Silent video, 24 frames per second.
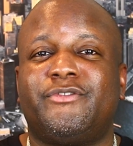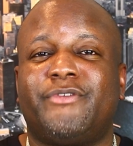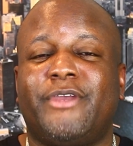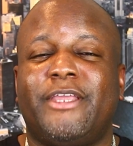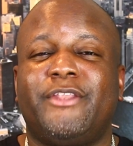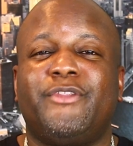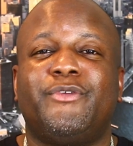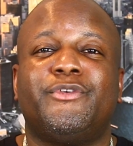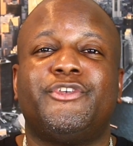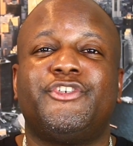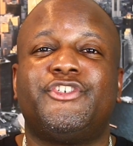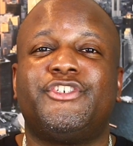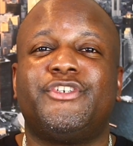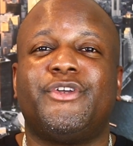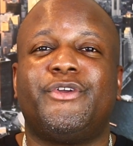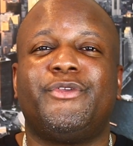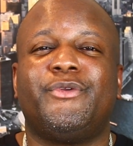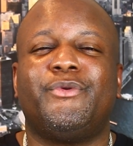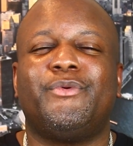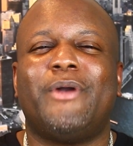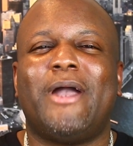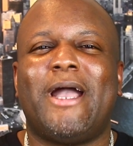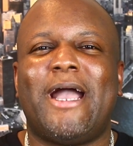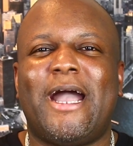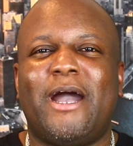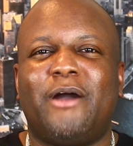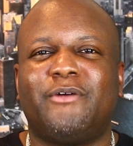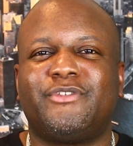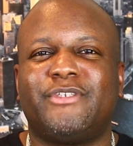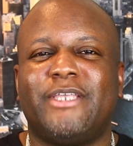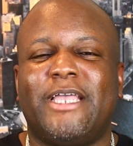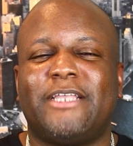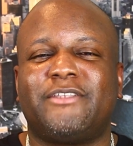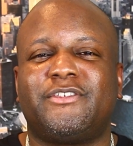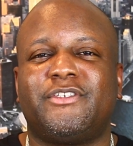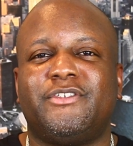train you and show you how
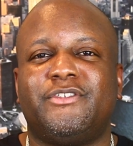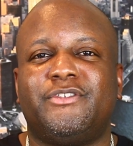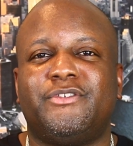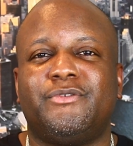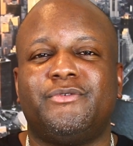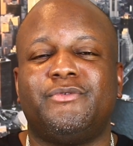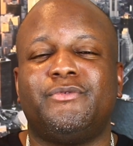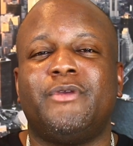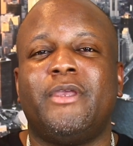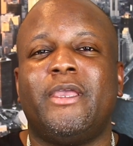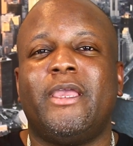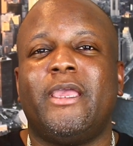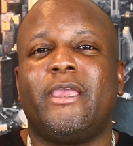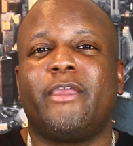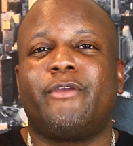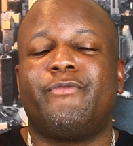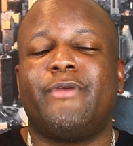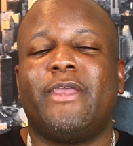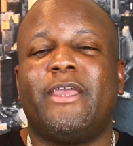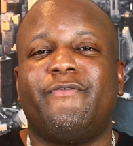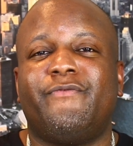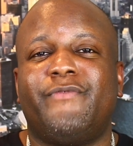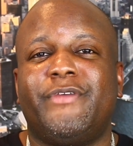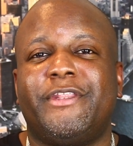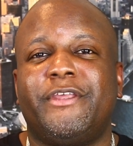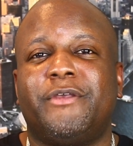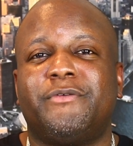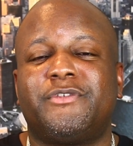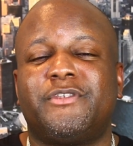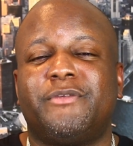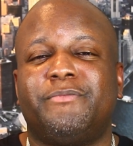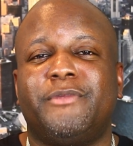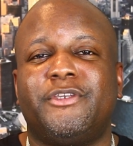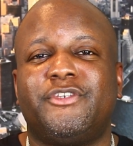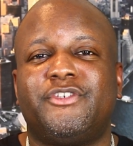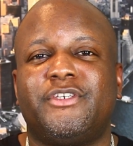to actually do grant video
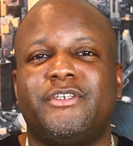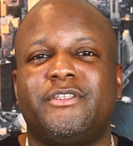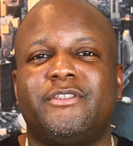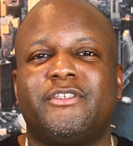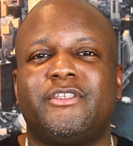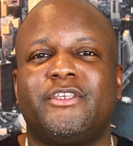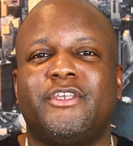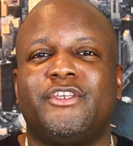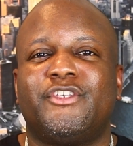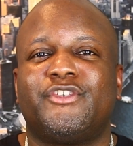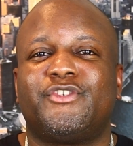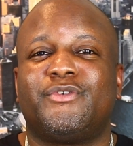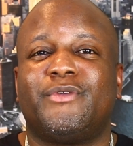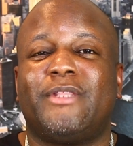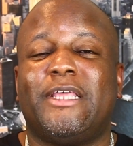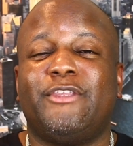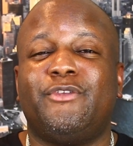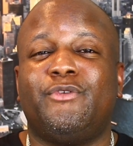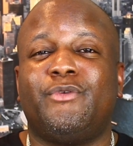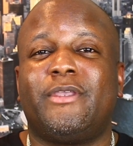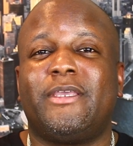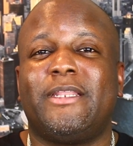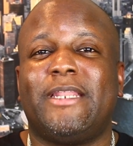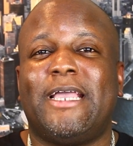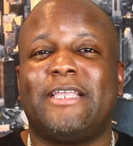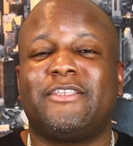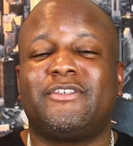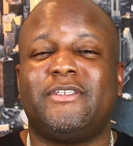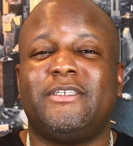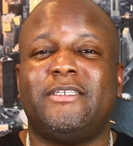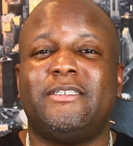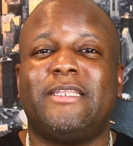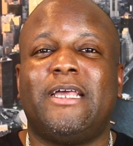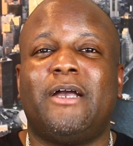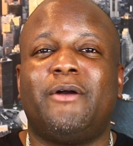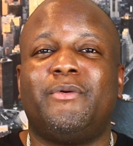submissions, so that you can
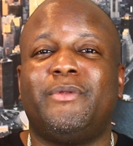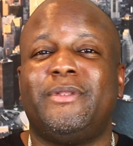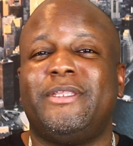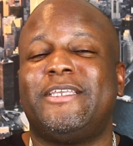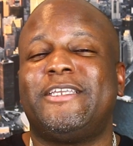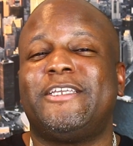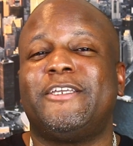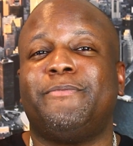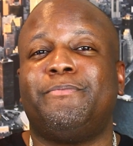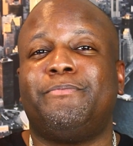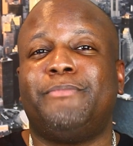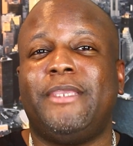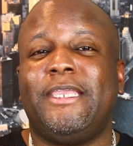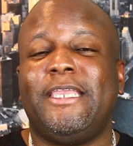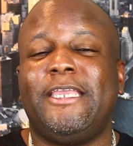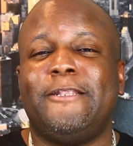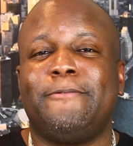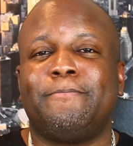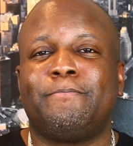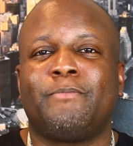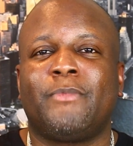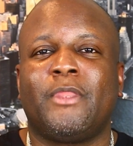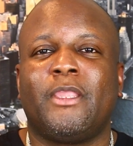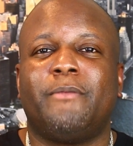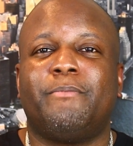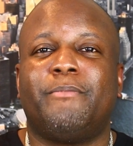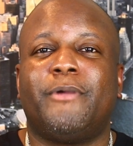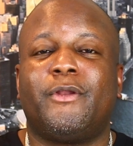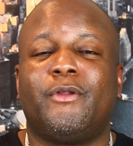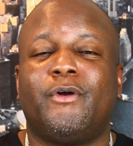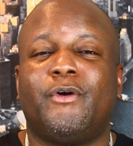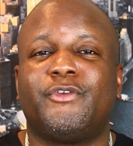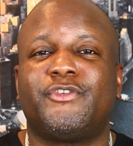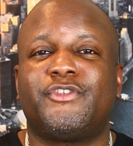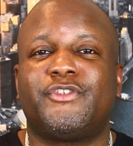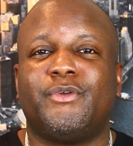actually not only compete,
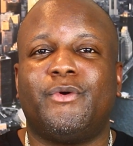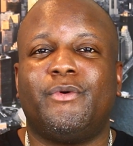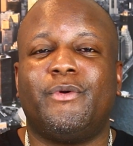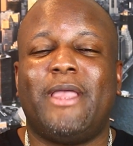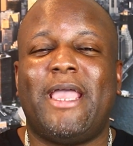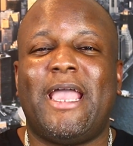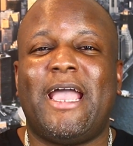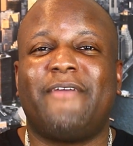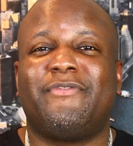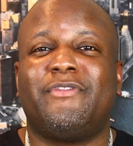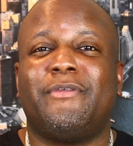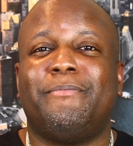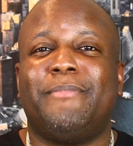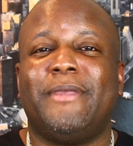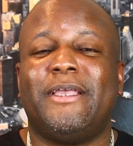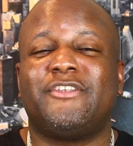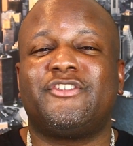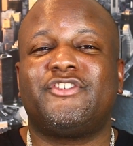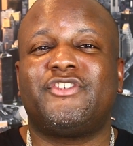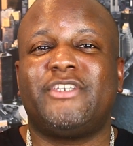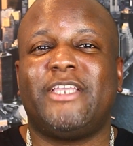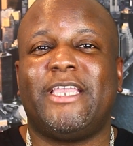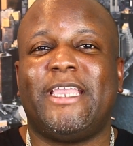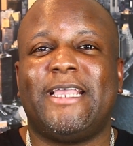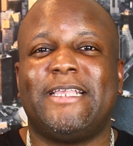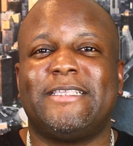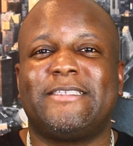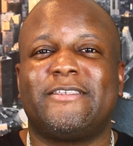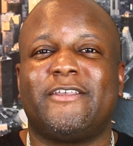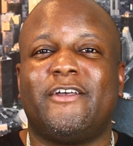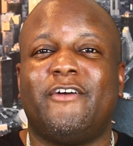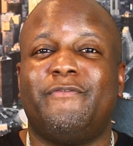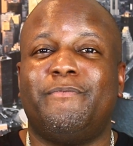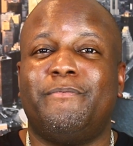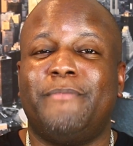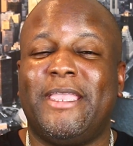but also have the best chance
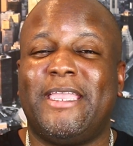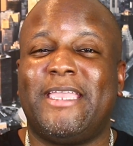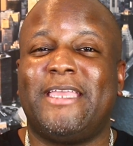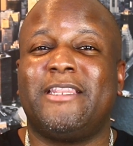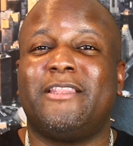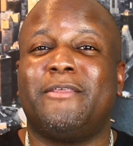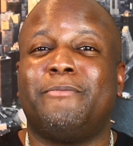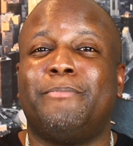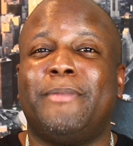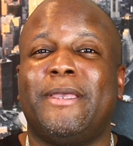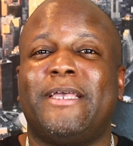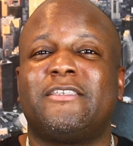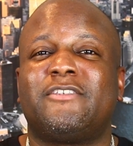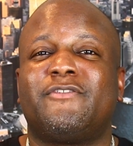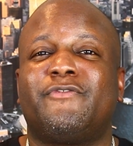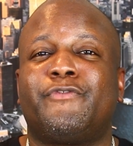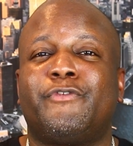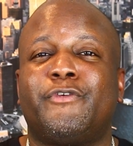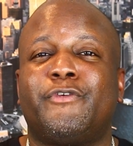of making the best